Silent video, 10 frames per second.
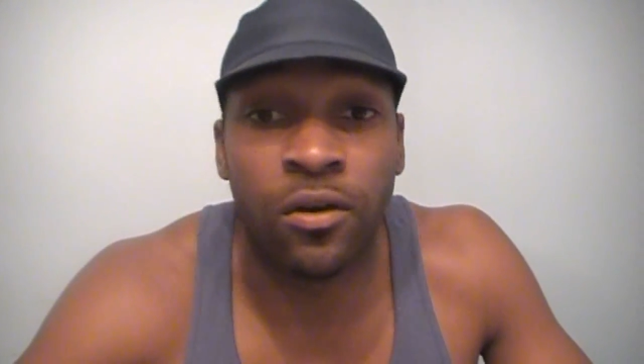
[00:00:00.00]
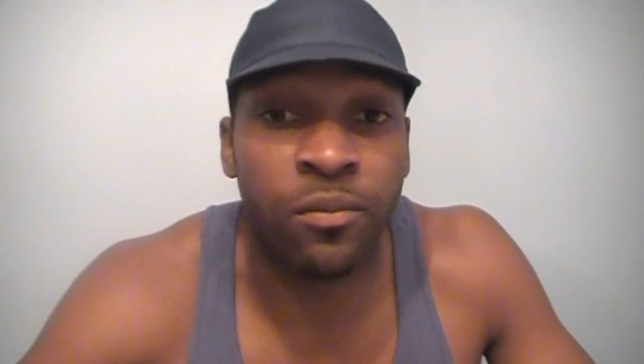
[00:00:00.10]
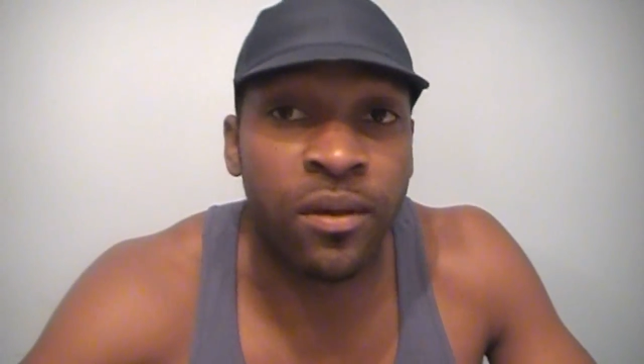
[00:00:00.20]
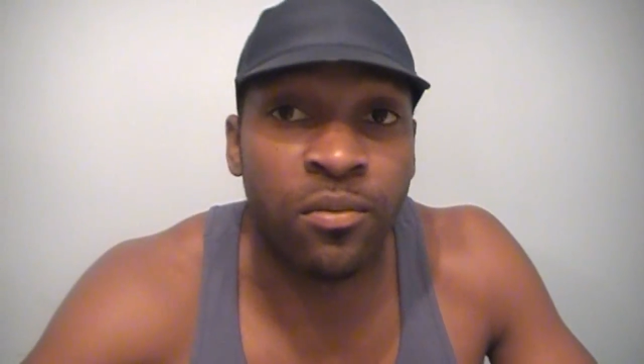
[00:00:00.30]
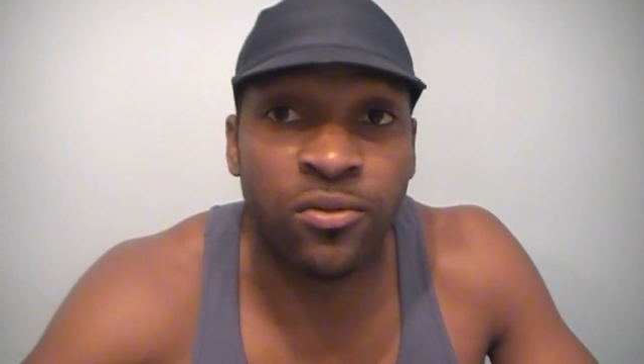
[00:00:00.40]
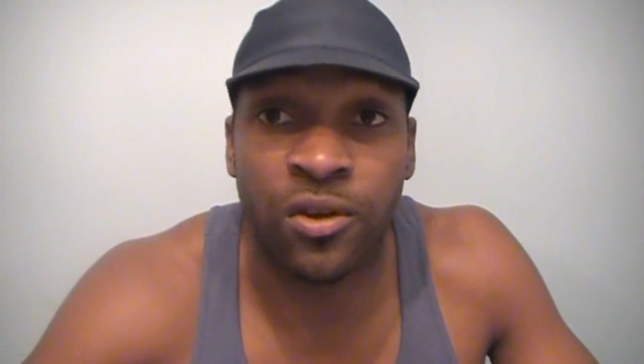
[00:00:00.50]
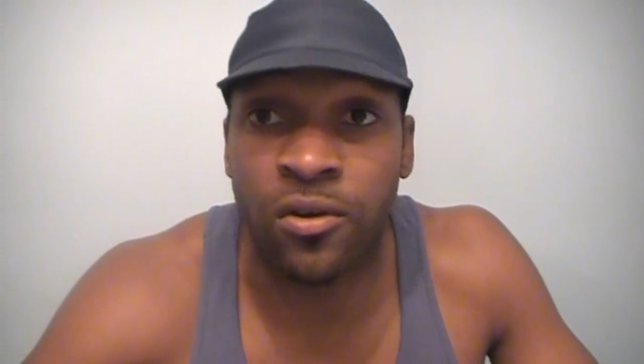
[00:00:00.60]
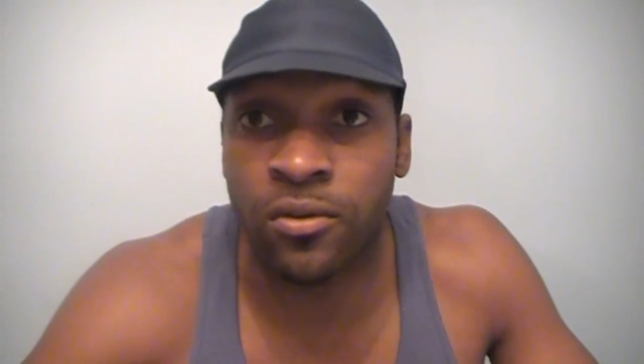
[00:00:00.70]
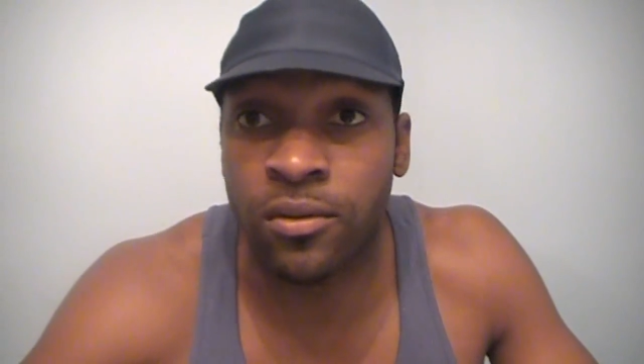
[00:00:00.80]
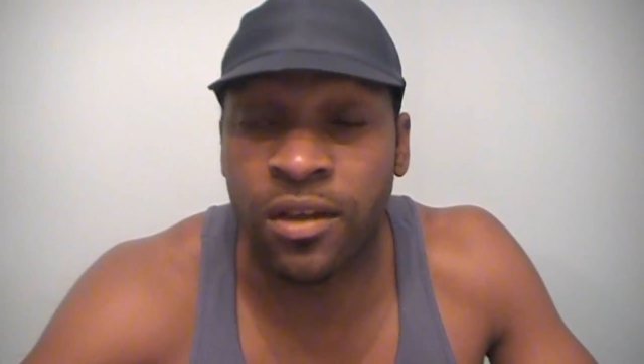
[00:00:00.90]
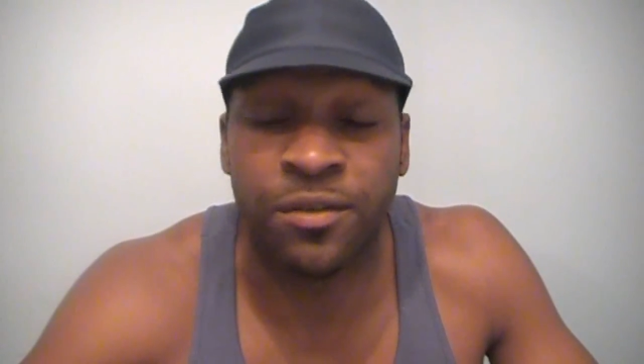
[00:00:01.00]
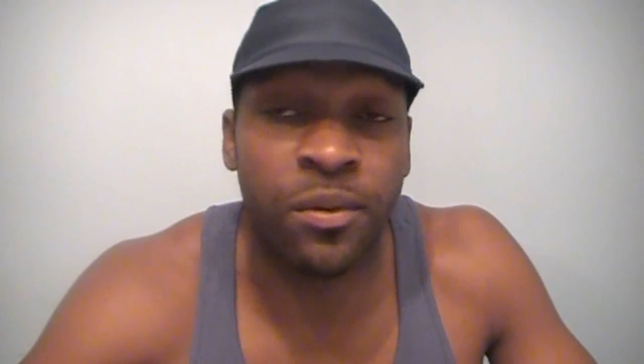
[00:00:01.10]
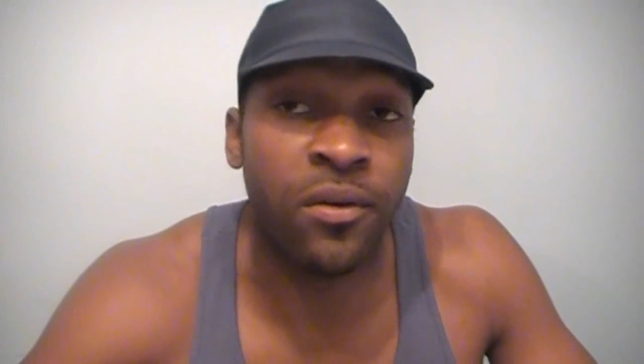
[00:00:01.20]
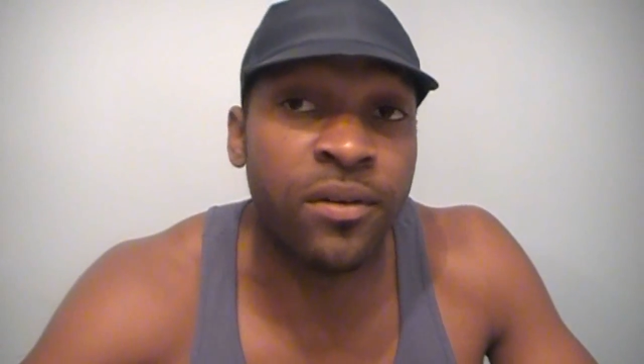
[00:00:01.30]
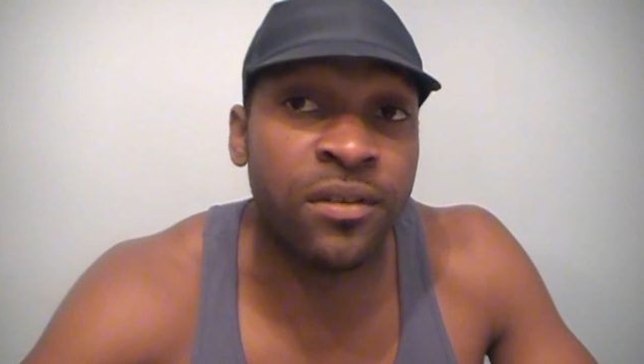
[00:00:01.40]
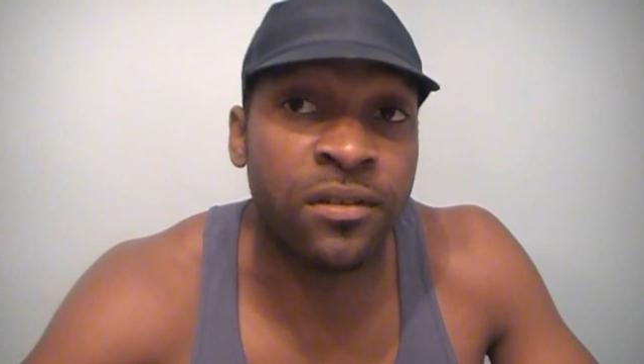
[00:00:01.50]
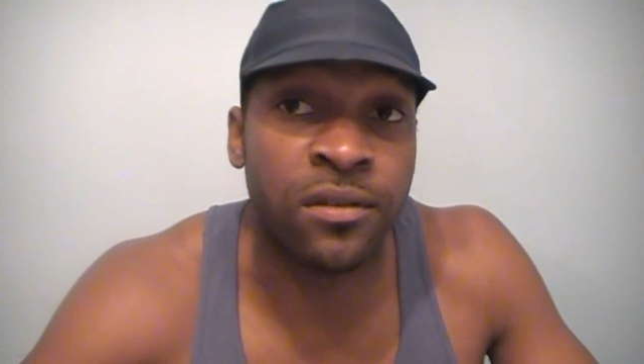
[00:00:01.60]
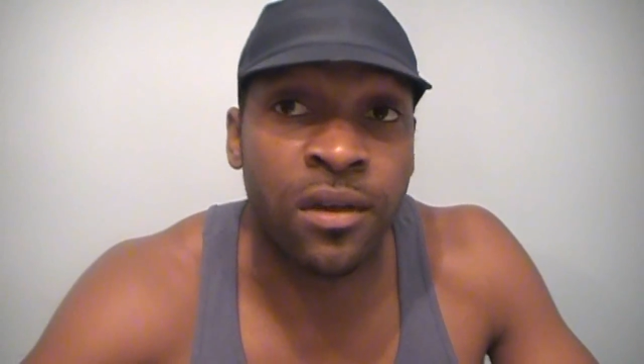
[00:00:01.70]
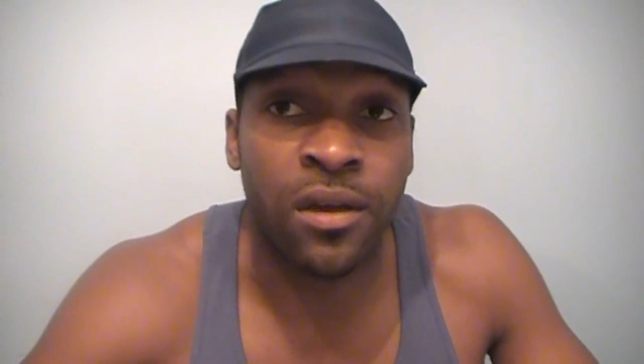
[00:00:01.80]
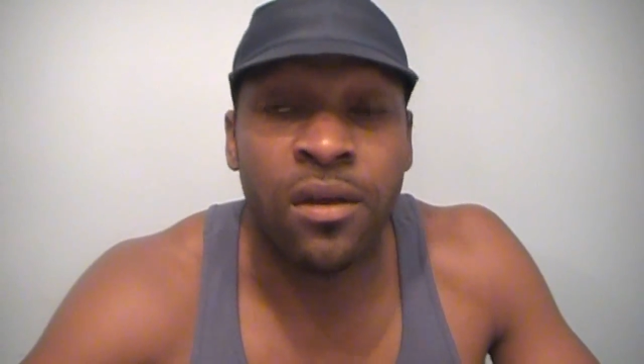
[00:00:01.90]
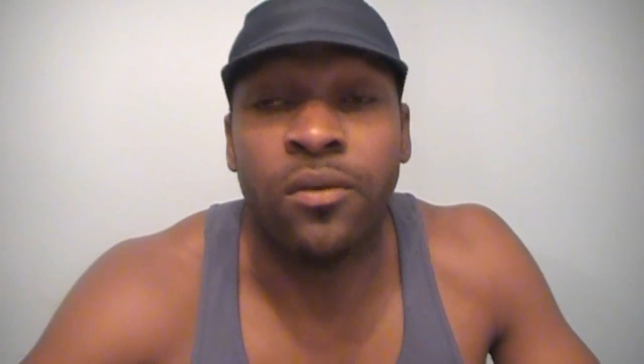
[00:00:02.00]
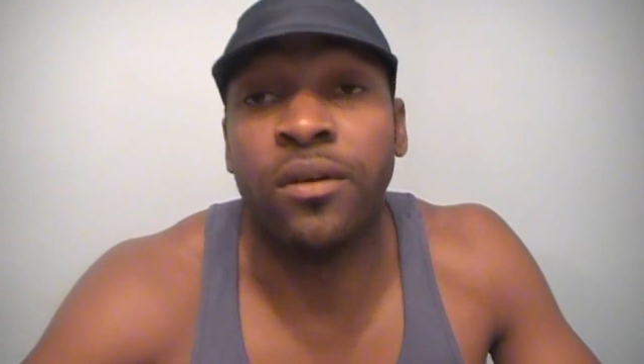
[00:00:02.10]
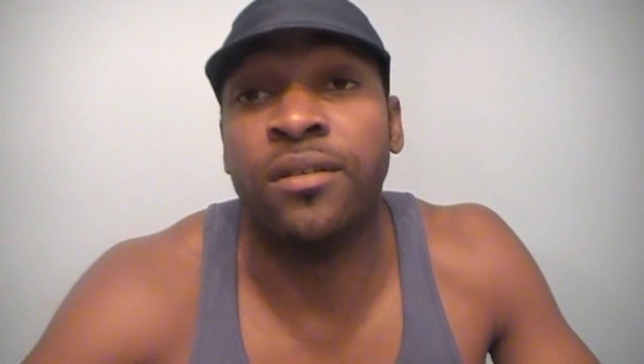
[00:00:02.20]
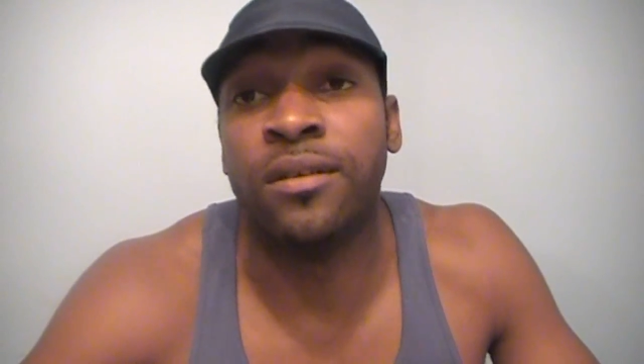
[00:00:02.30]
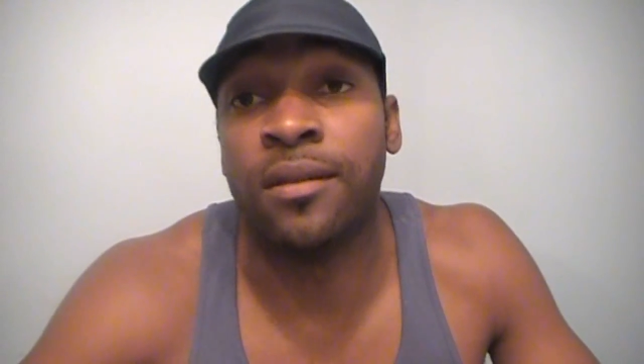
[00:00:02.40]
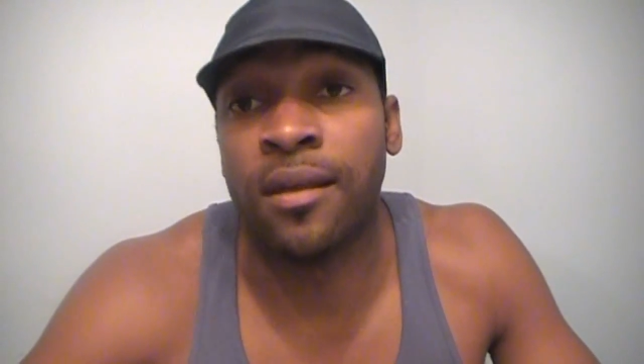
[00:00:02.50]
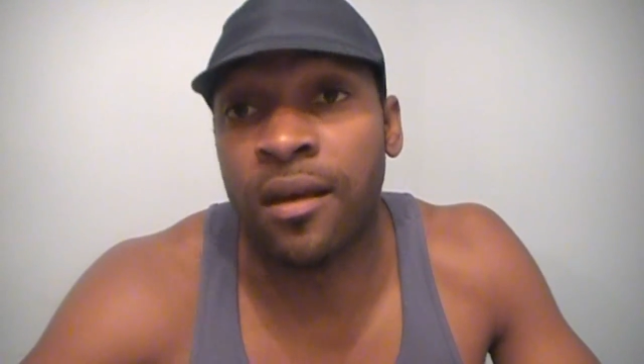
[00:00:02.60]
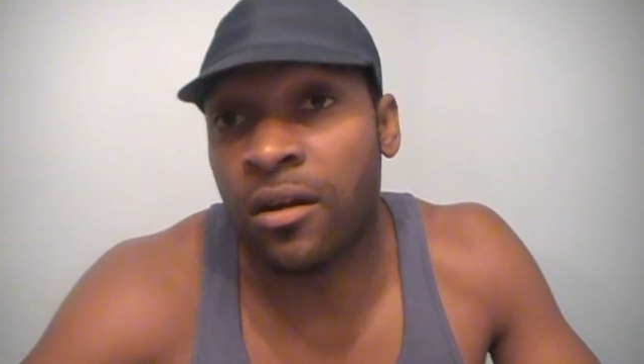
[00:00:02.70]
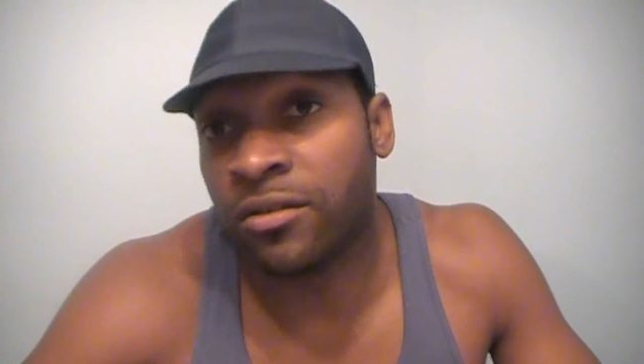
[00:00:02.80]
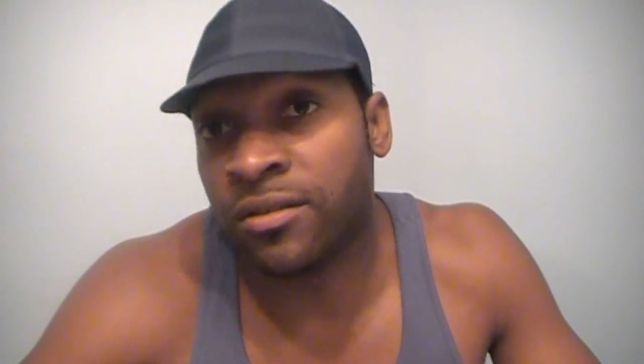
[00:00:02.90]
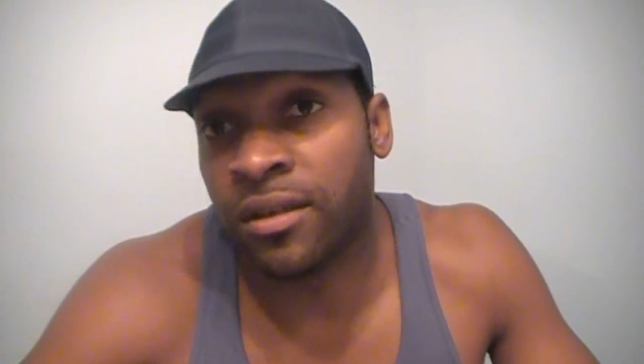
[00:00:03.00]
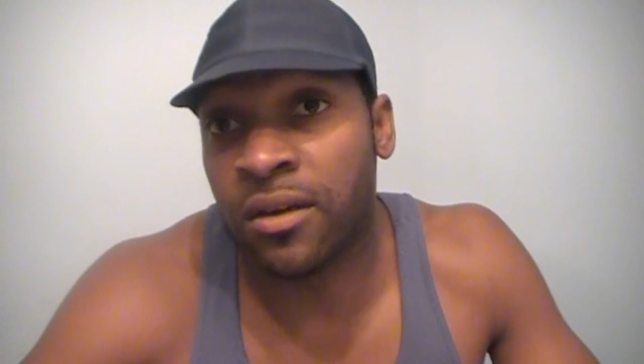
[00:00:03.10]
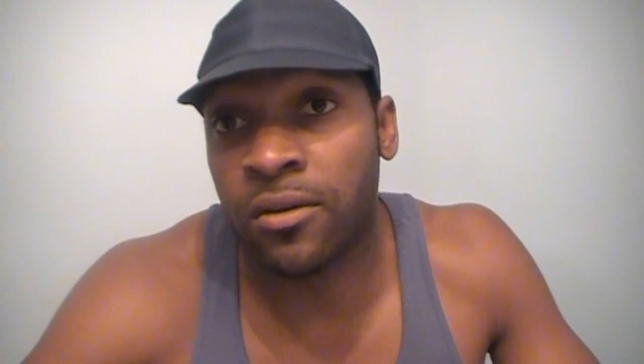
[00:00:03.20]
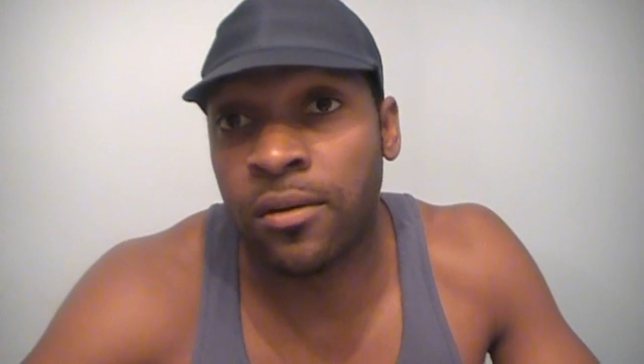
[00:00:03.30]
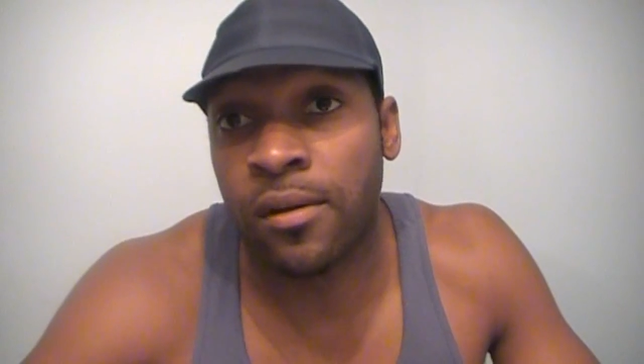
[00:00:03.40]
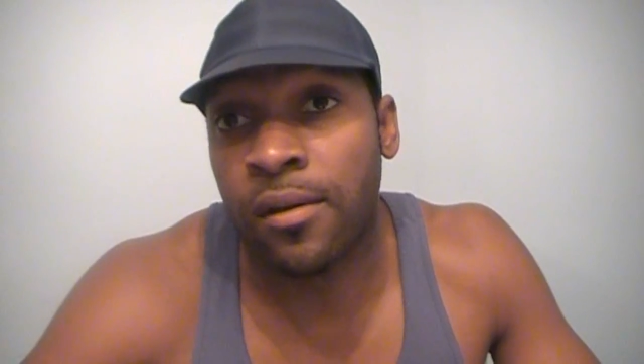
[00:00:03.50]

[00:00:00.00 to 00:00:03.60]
people's own experiences, where you see that the ultrasound